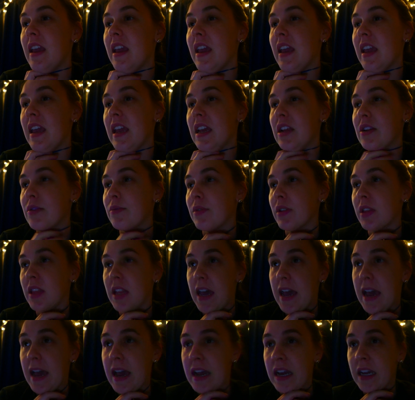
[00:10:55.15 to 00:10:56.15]
and
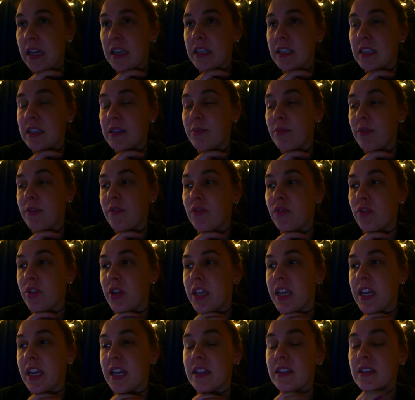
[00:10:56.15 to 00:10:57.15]
relax before
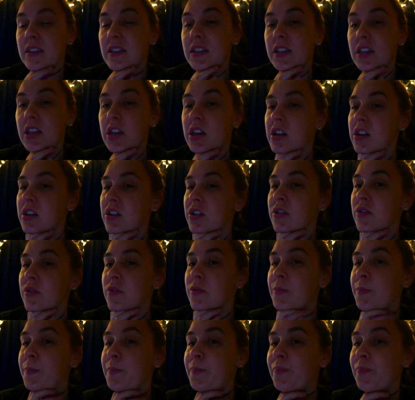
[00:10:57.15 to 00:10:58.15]
he has to
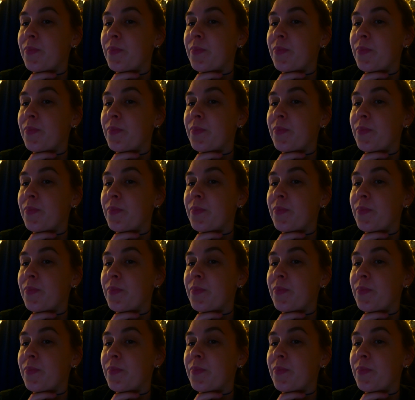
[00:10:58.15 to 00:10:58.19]
go.